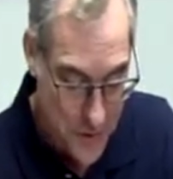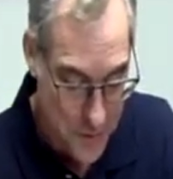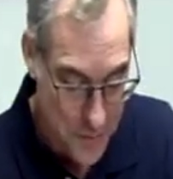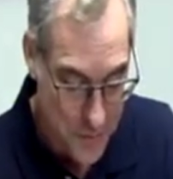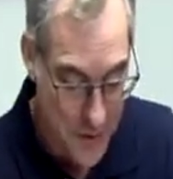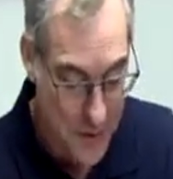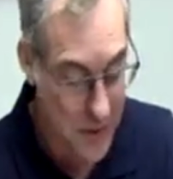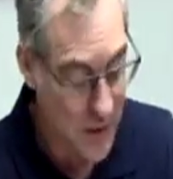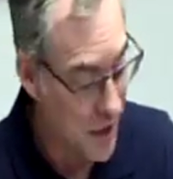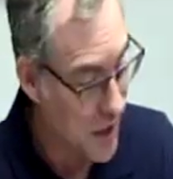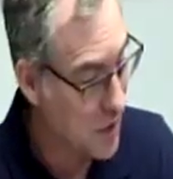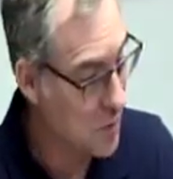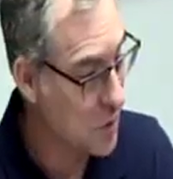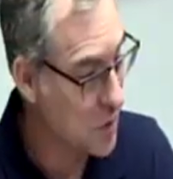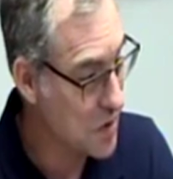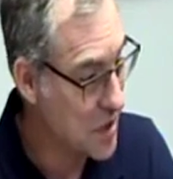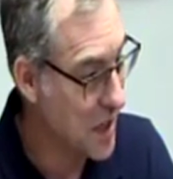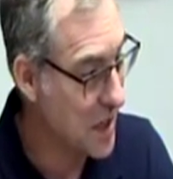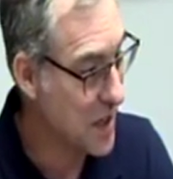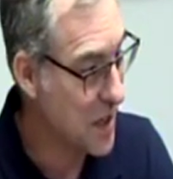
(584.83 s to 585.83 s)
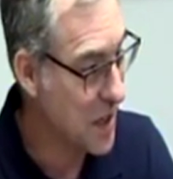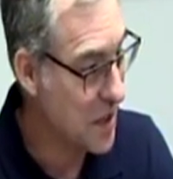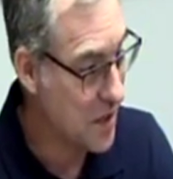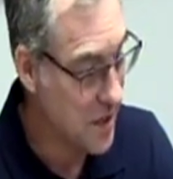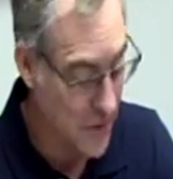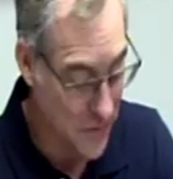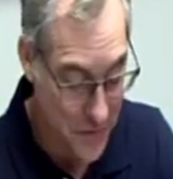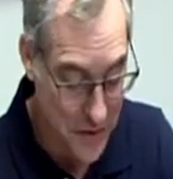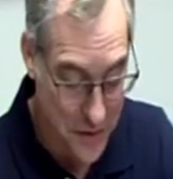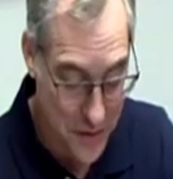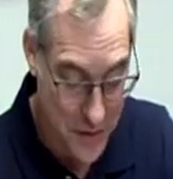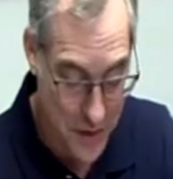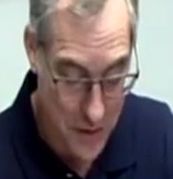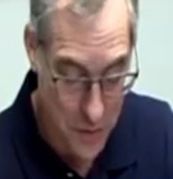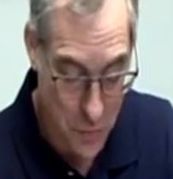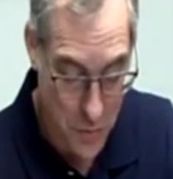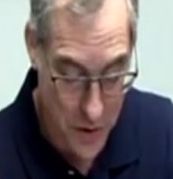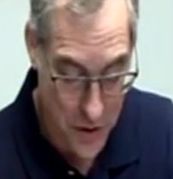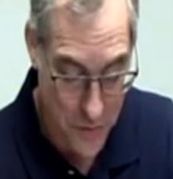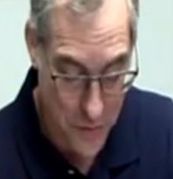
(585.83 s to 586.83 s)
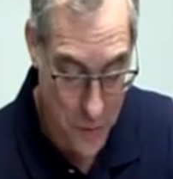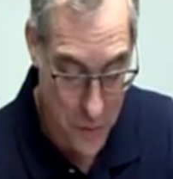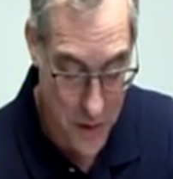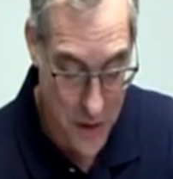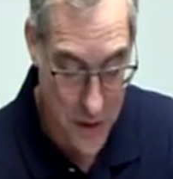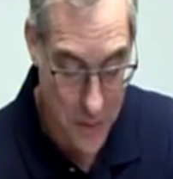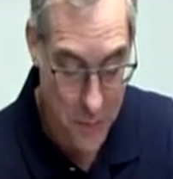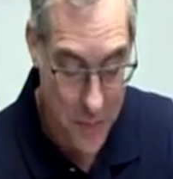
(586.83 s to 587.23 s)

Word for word: But God will take care of in, in whatever way.